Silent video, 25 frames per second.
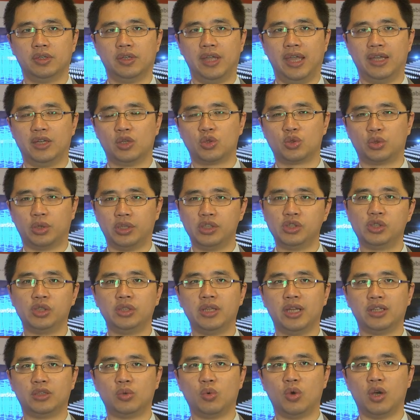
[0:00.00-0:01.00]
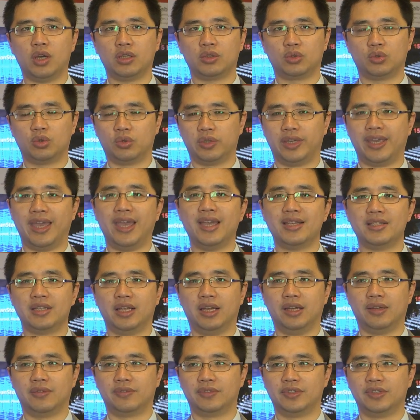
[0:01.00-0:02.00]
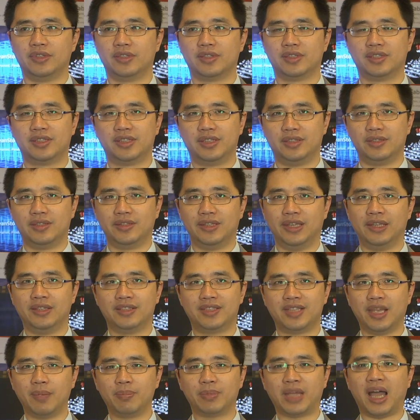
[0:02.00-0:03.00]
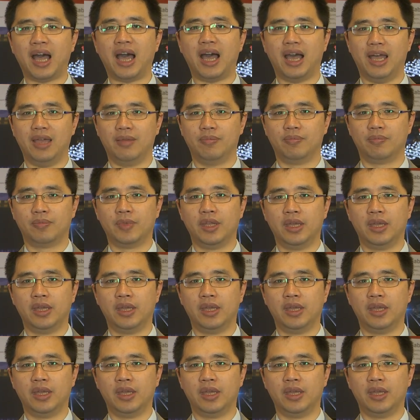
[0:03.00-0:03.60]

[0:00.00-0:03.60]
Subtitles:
and the traditional network together in same time.